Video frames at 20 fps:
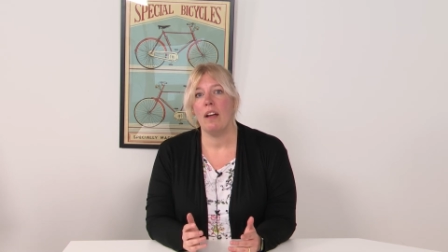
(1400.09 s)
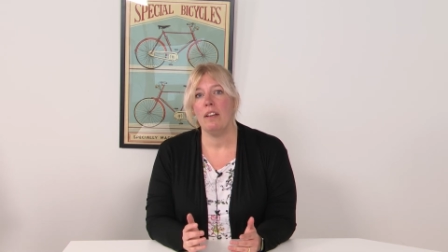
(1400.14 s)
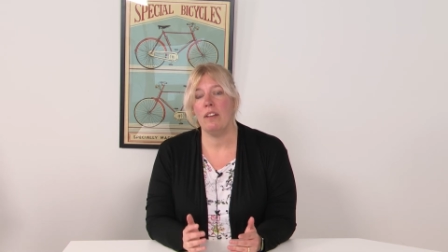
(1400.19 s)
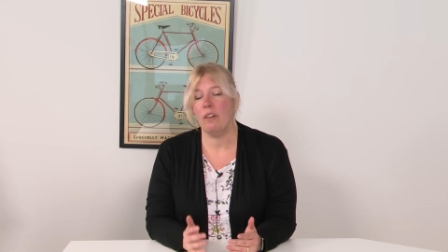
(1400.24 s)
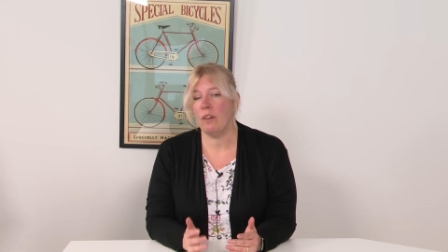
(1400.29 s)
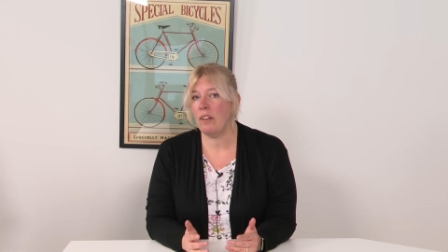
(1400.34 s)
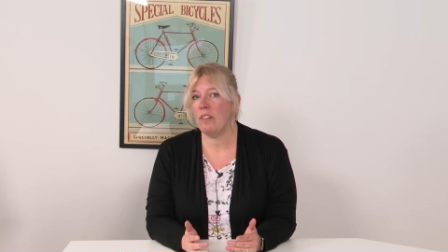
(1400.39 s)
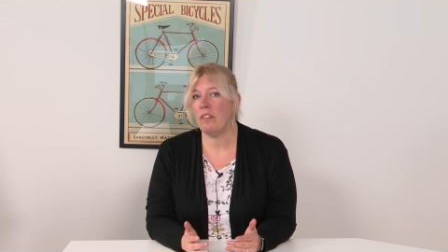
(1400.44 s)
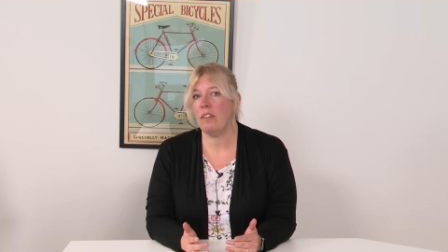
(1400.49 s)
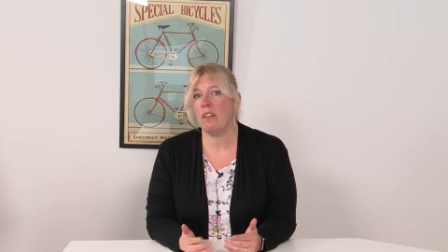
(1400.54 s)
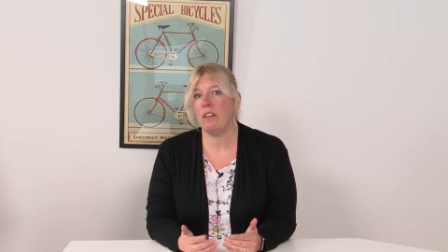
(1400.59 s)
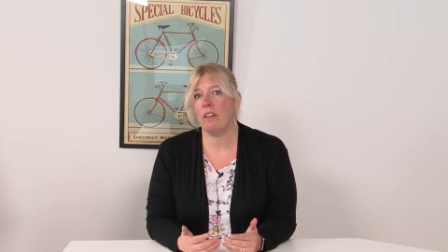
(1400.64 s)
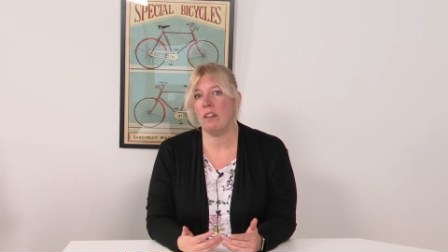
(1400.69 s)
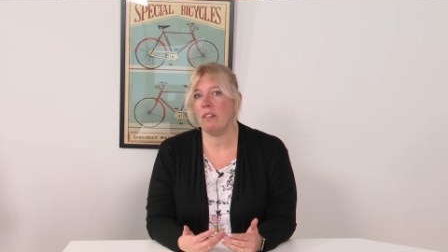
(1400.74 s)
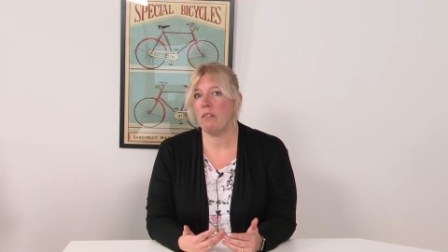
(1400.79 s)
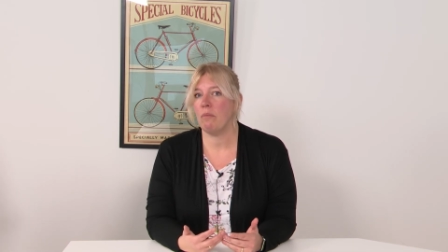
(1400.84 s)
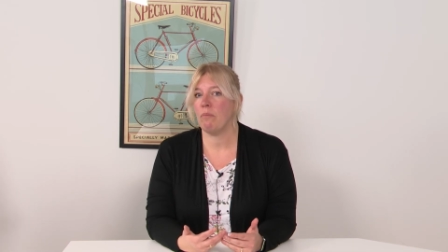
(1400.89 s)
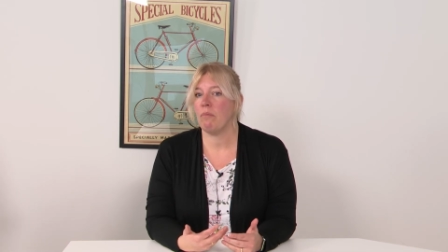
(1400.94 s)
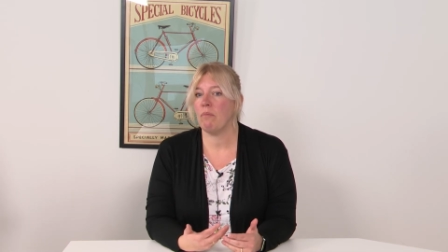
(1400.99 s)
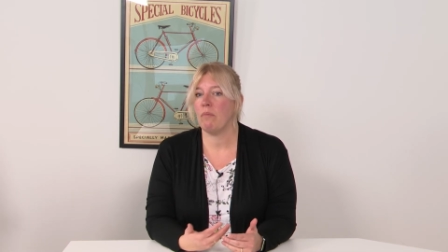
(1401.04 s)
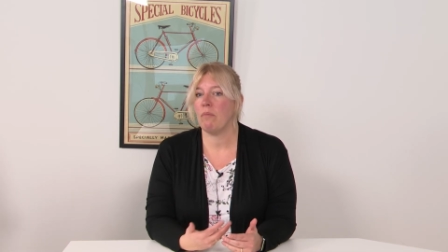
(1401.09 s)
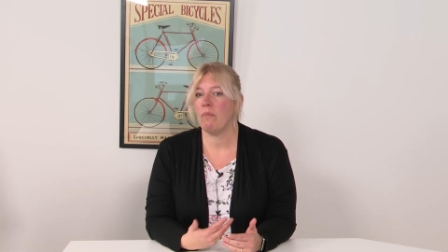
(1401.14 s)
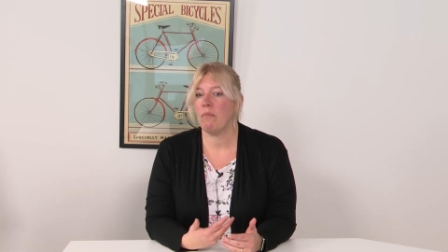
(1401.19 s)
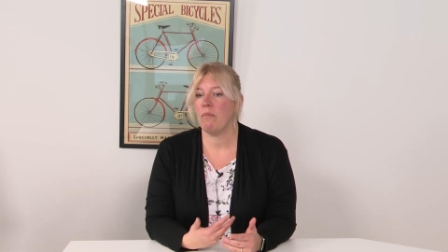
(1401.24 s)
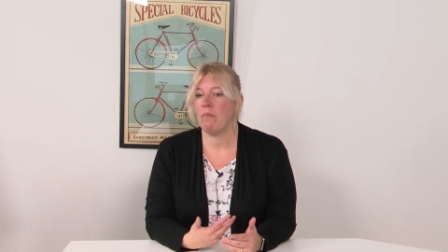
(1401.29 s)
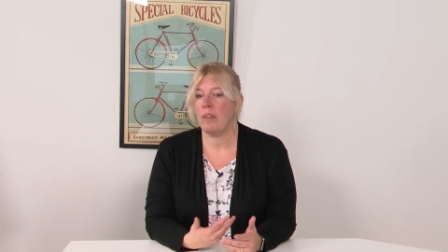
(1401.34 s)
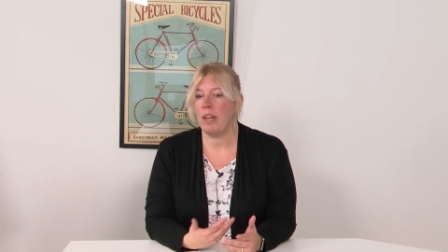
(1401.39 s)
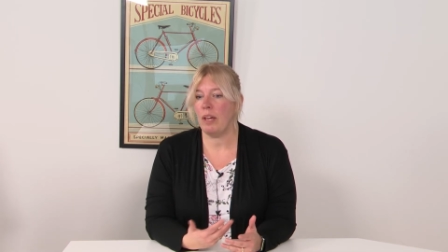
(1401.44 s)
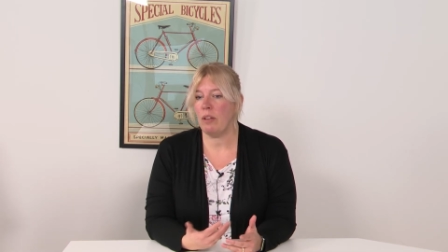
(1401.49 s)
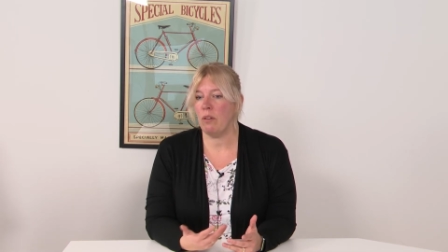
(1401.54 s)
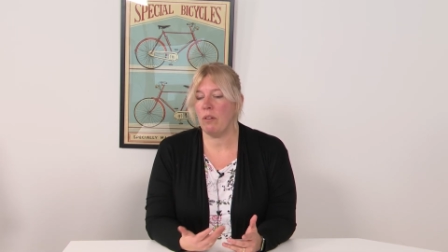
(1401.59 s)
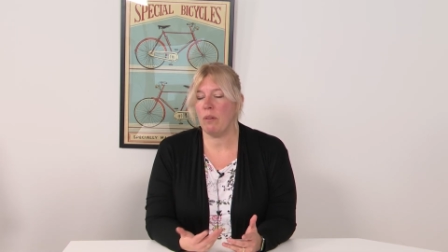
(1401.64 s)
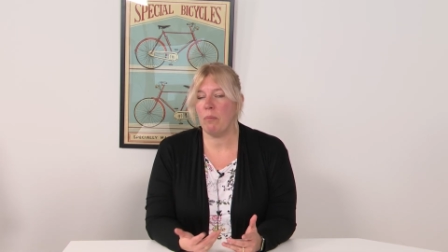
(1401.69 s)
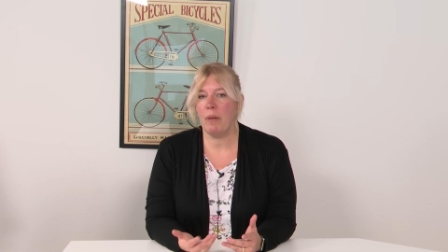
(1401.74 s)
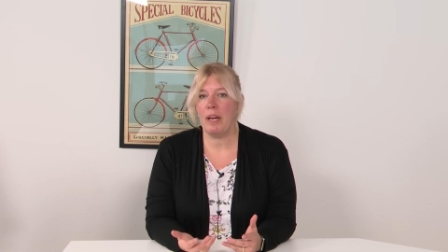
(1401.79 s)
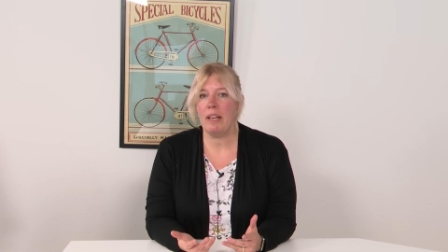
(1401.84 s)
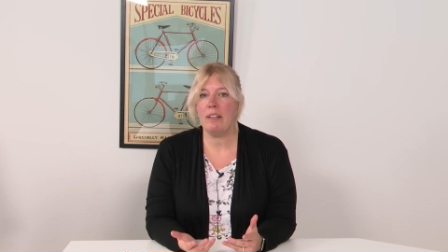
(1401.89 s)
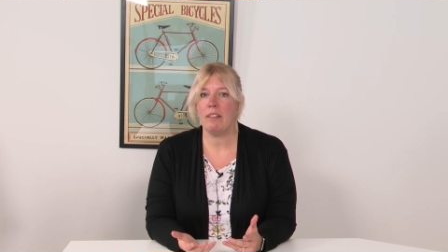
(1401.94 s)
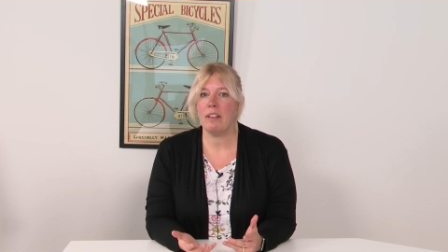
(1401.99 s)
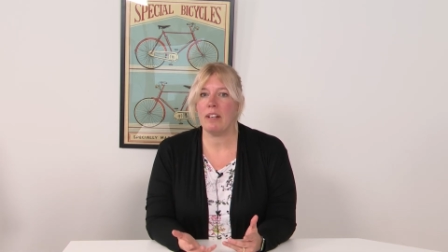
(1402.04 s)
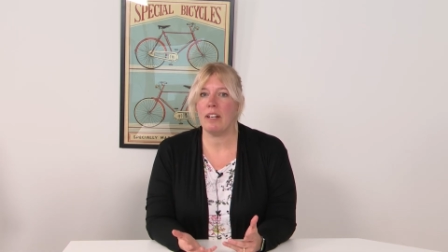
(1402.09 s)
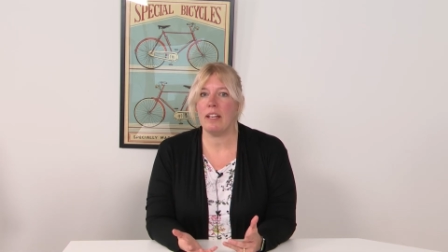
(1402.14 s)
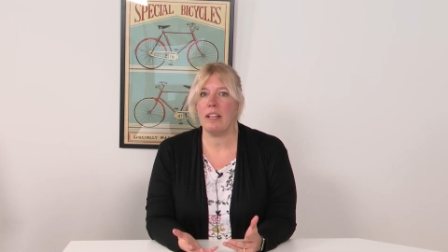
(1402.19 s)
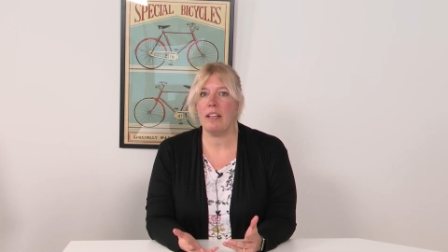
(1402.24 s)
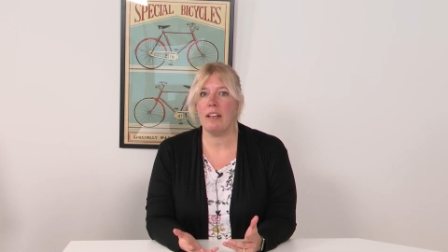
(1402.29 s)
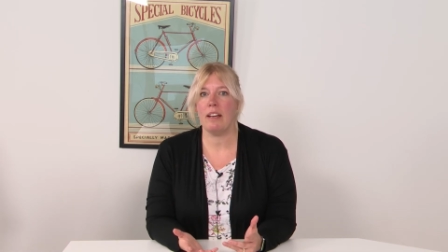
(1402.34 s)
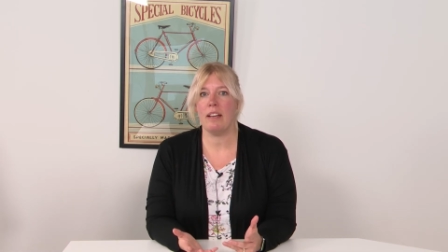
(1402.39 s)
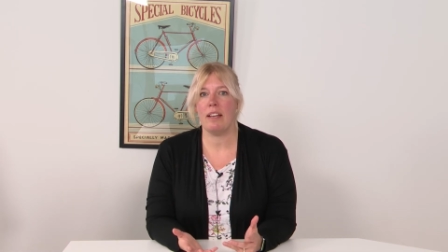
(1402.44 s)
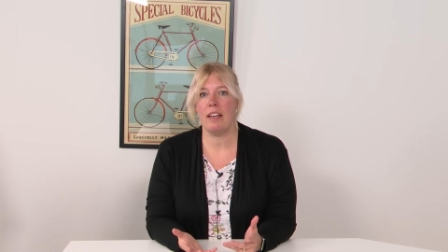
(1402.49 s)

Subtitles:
You can basically